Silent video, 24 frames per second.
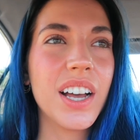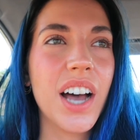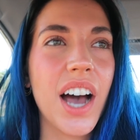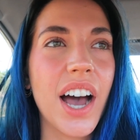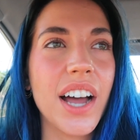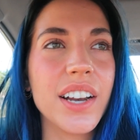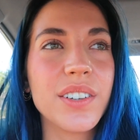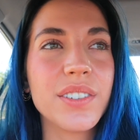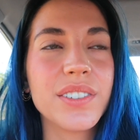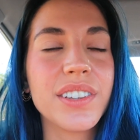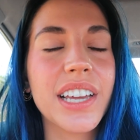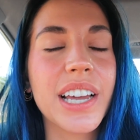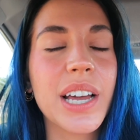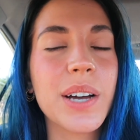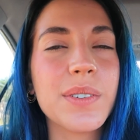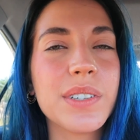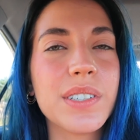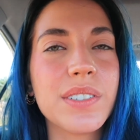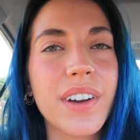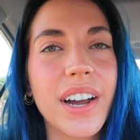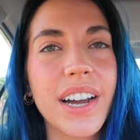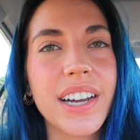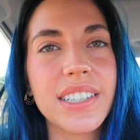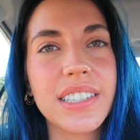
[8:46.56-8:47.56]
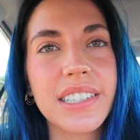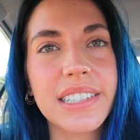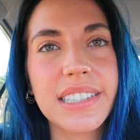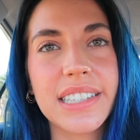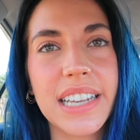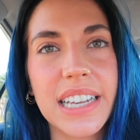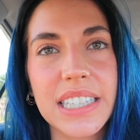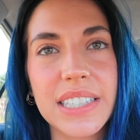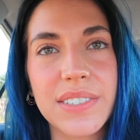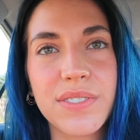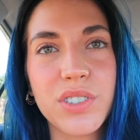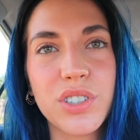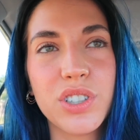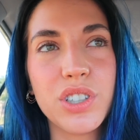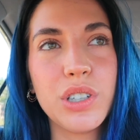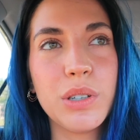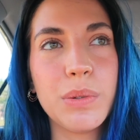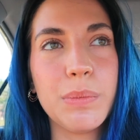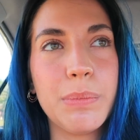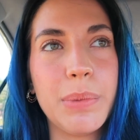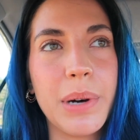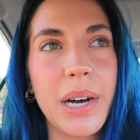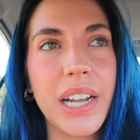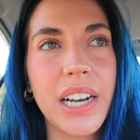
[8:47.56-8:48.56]
I don't think it was very
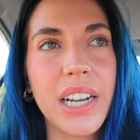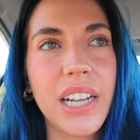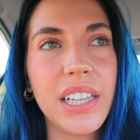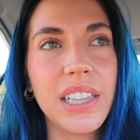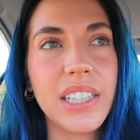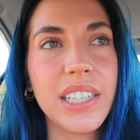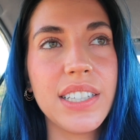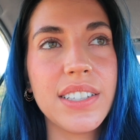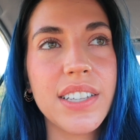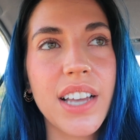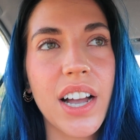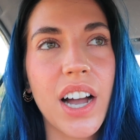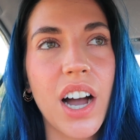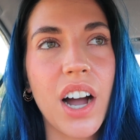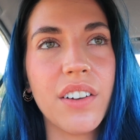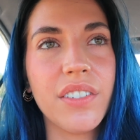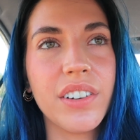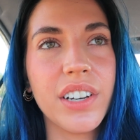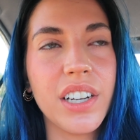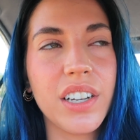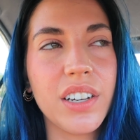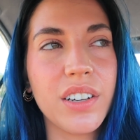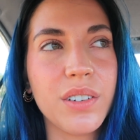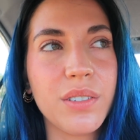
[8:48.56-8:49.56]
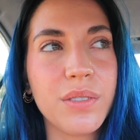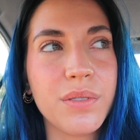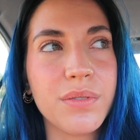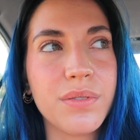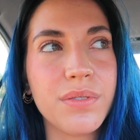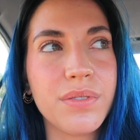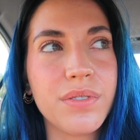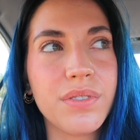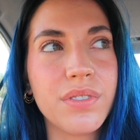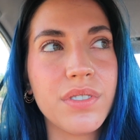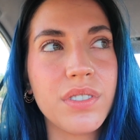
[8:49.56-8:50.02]
successful, but at least I got rid of